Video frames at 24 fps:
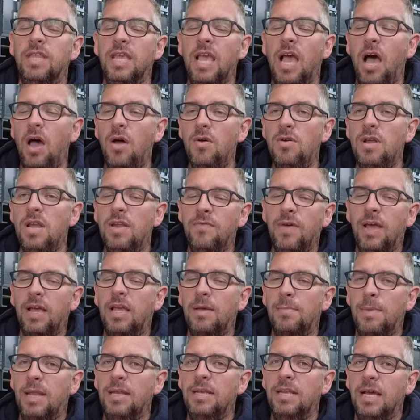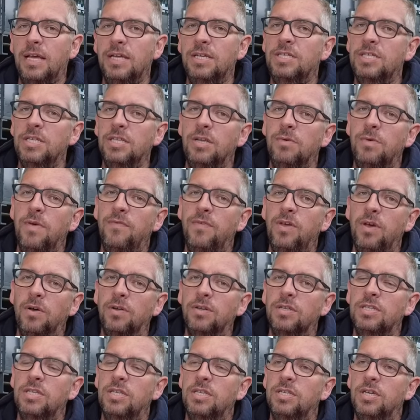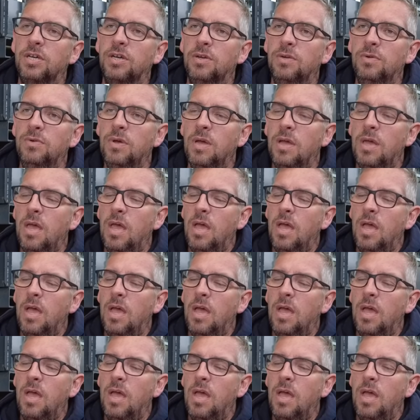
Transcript: The only recommendation that we've got to do,